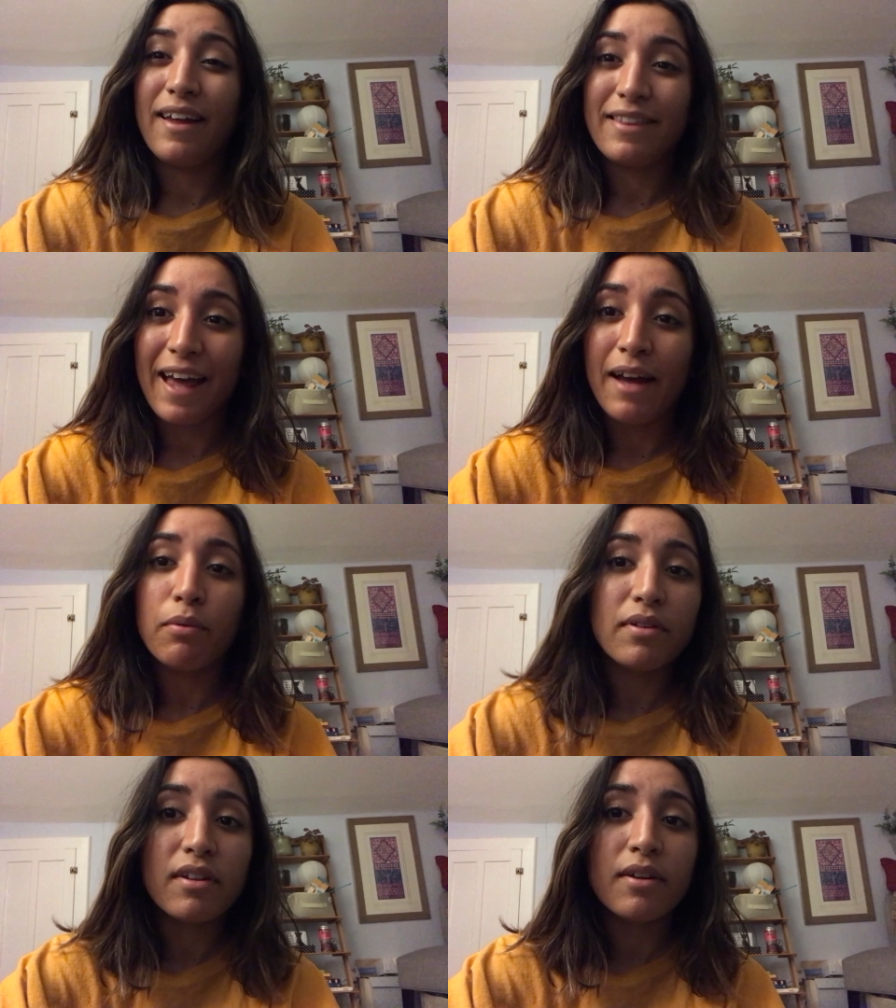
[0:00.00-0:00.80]
That
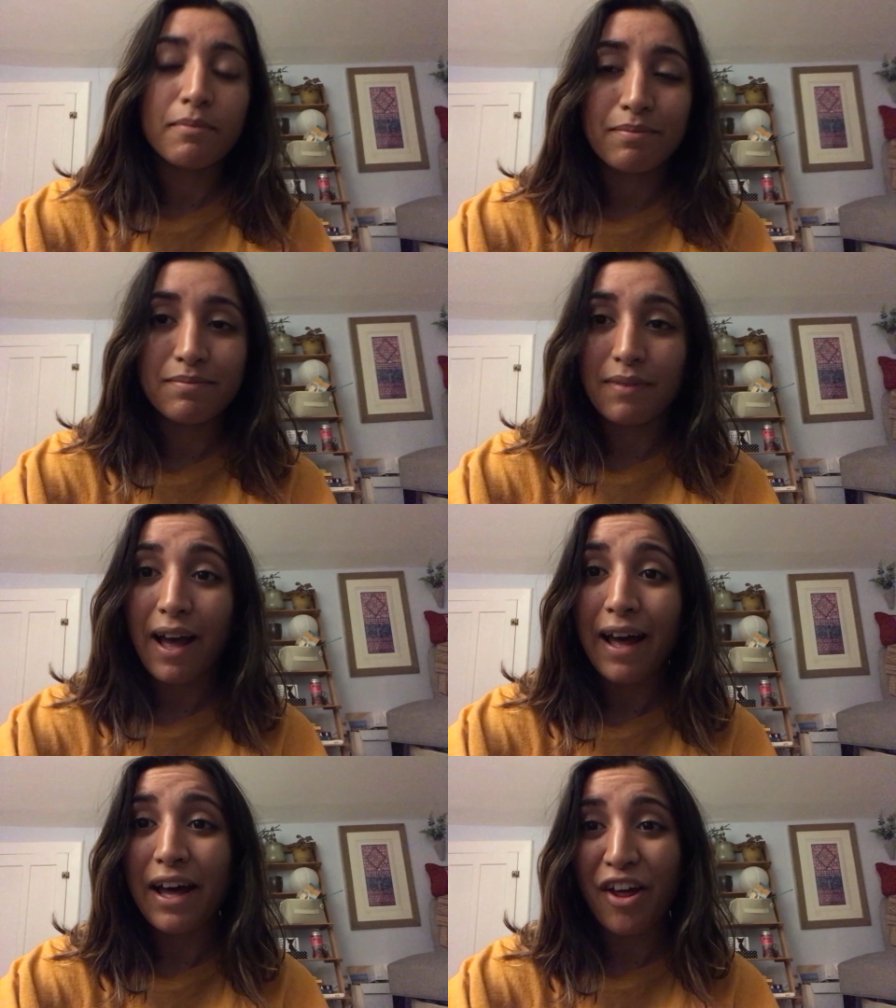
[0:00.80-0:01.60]
was um,
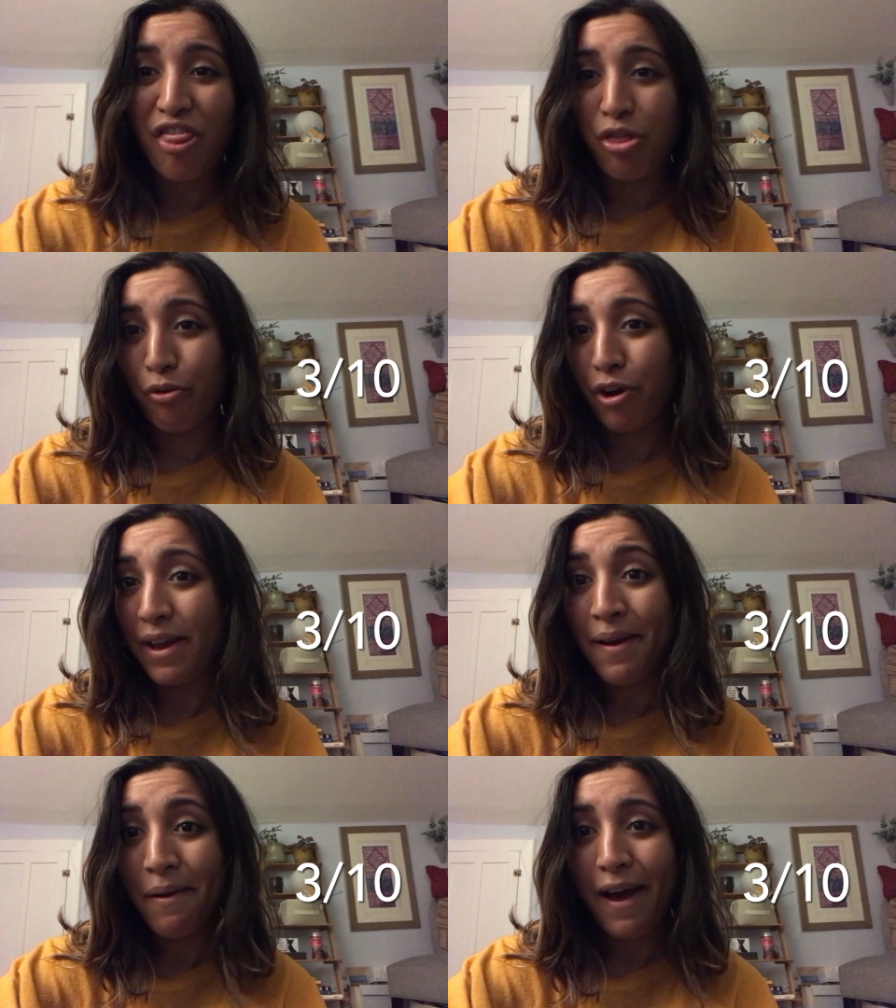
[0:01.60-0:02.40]
a
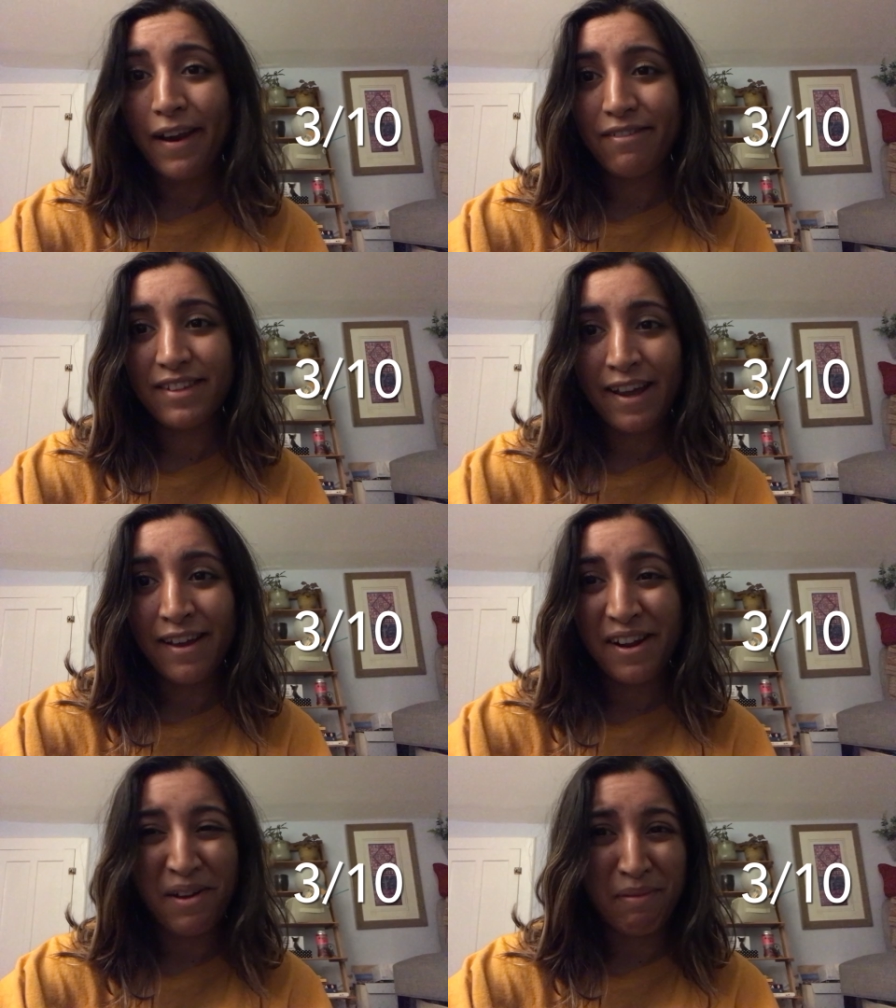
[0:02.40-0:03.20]
3 out of
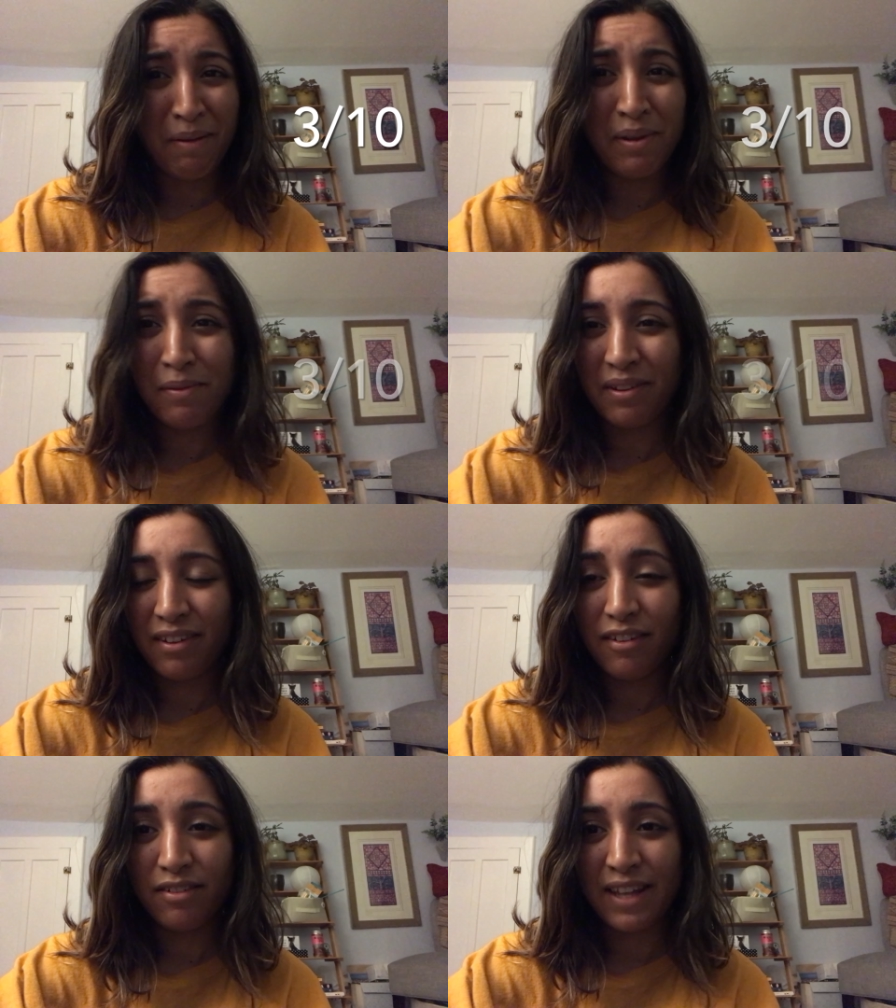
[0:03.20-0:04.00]
10. Um, I mean, it was
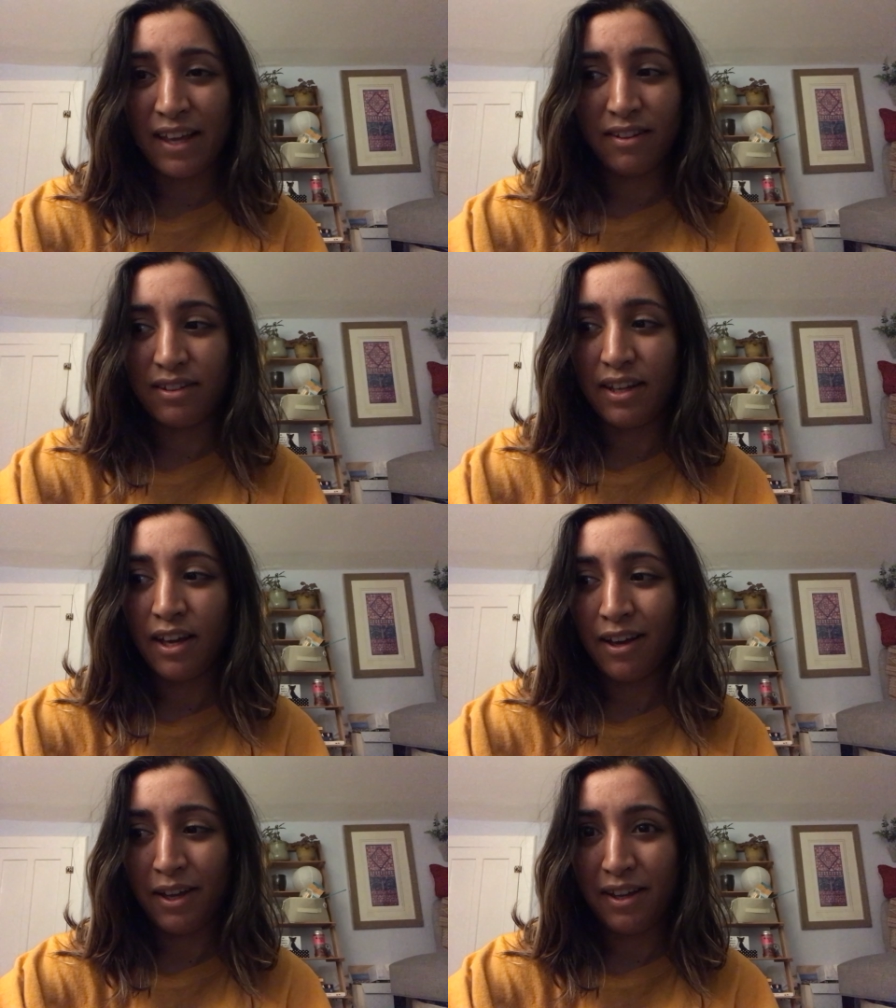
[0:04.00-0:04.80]
still tasty.
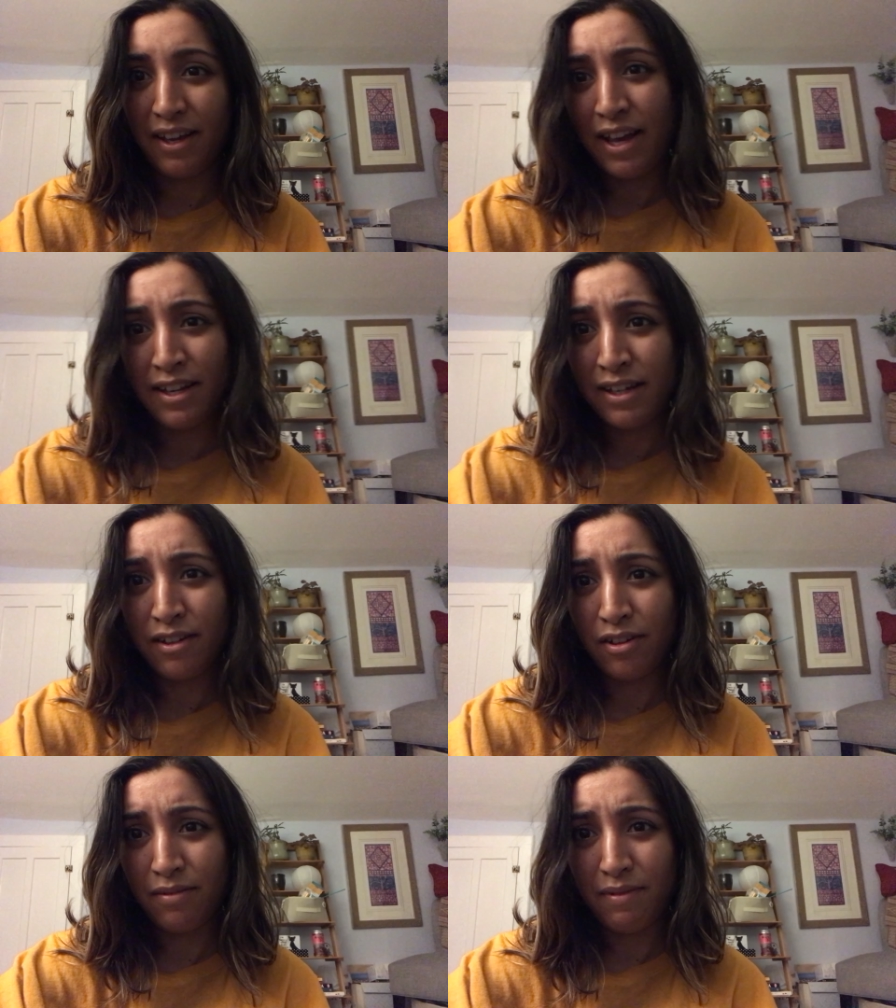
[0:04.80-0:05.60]
I ate it
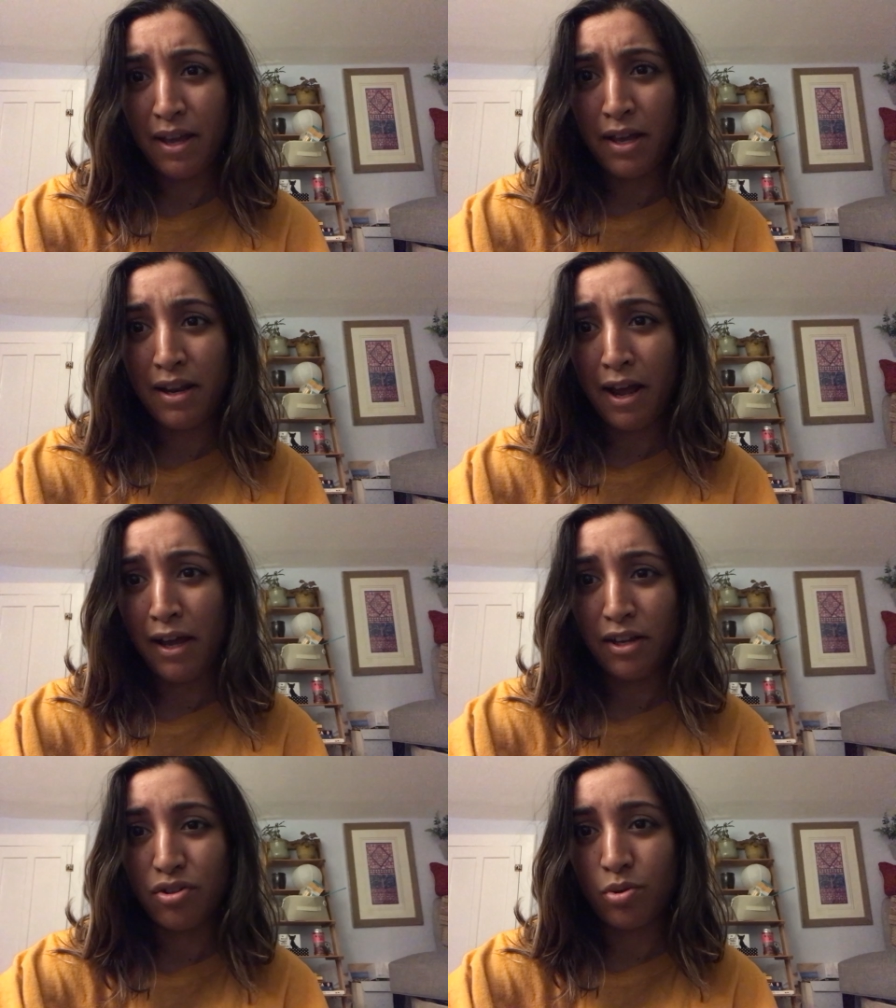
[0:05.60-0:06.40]
and I
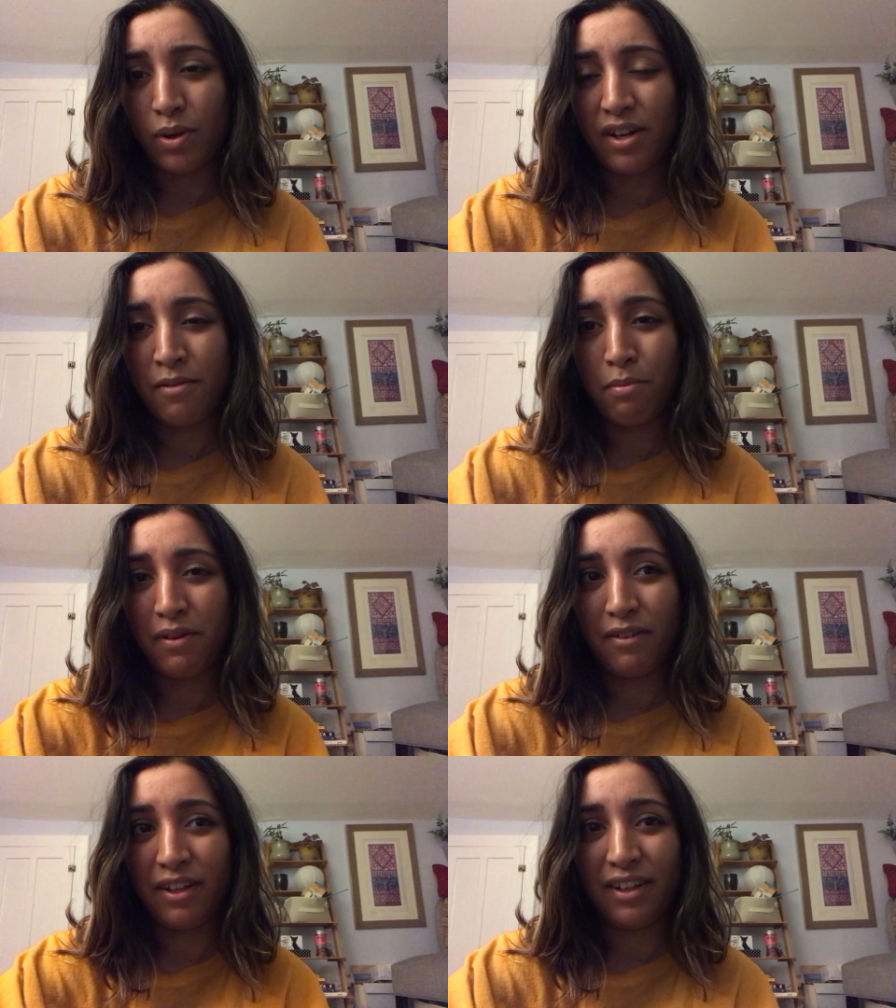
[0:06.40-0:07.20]
enjoyed it,
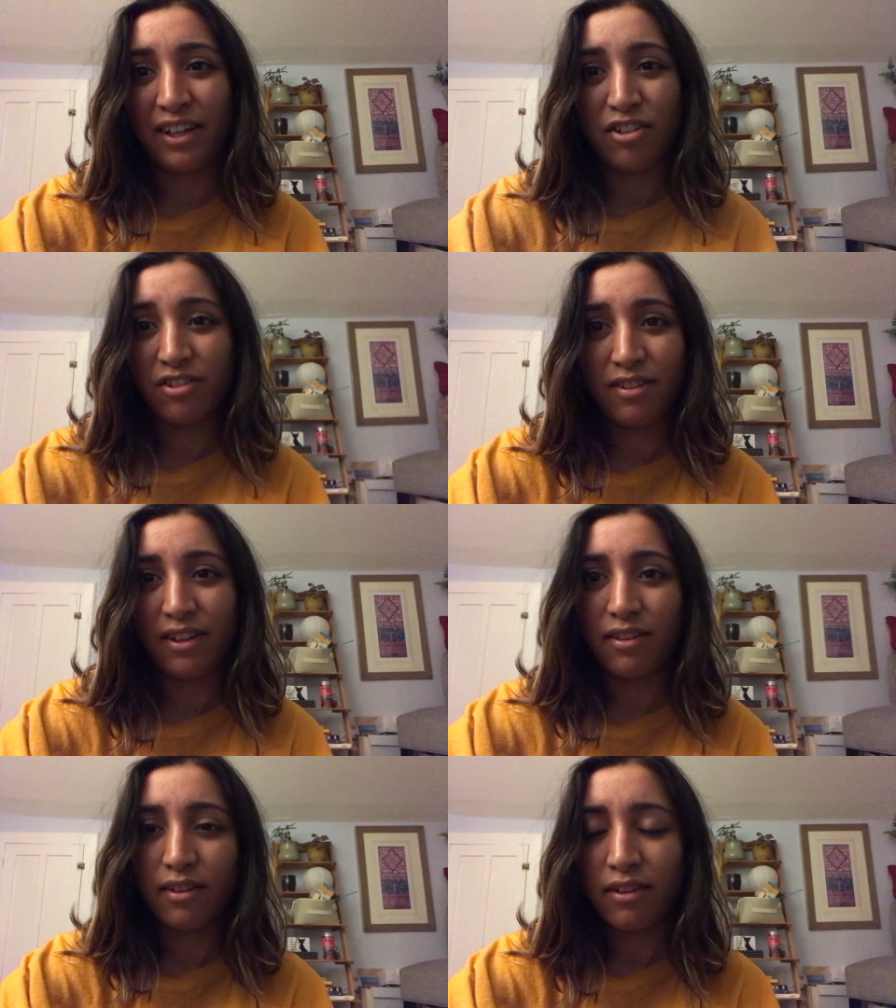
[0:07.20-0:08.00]
but like it just
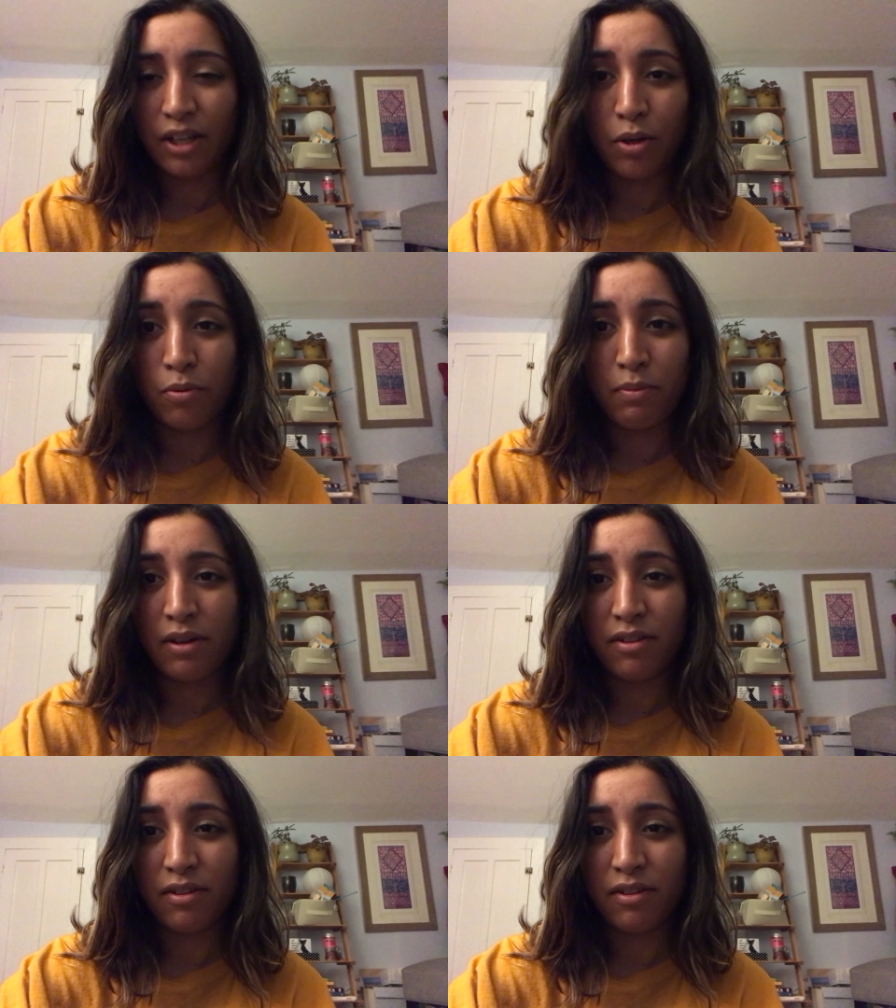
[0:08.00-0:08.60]
tasted like oatmeal.